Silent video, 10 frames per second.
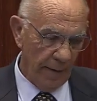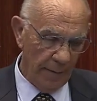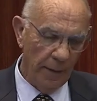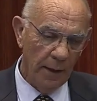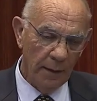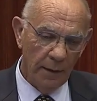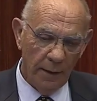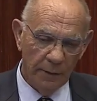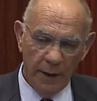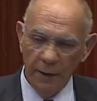And
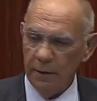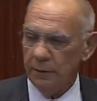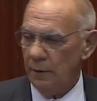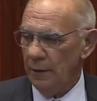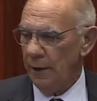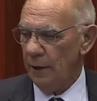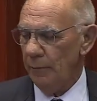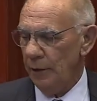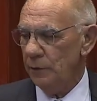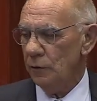it turned out to
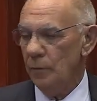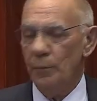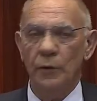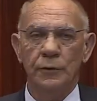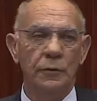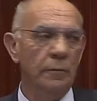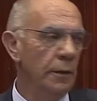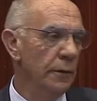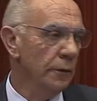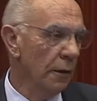be $2.2
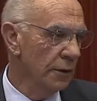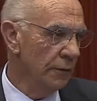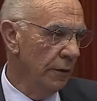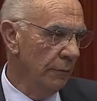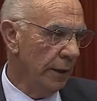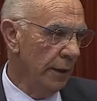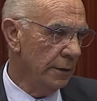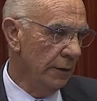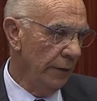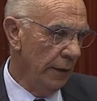million for the
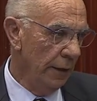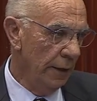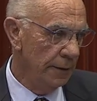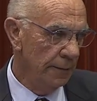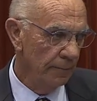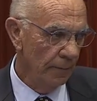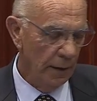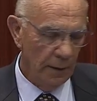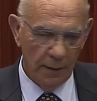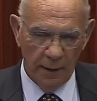McCusker Foundation.
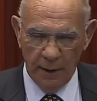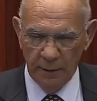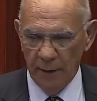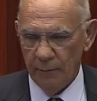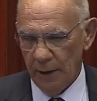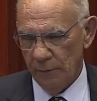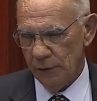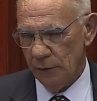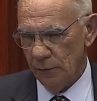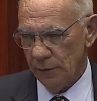And that money
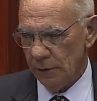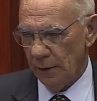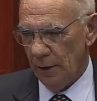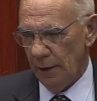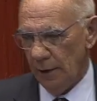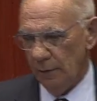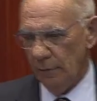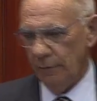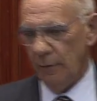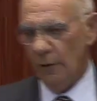was sourced out of
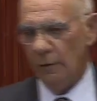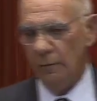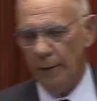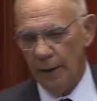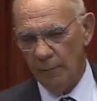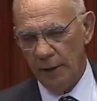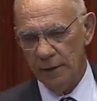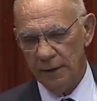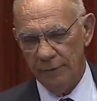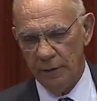the final
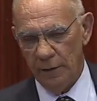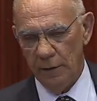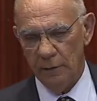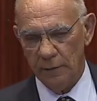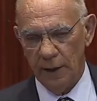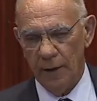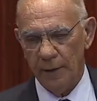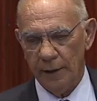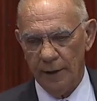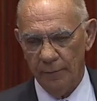monies left in the old
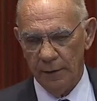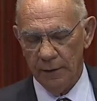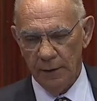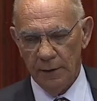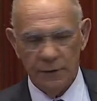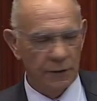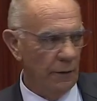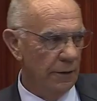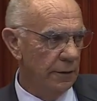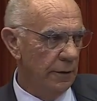Carpenter Government
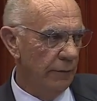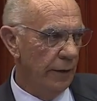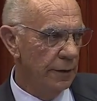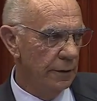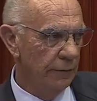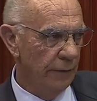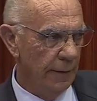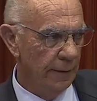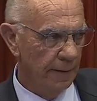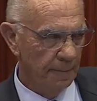Science and Innovation Fund.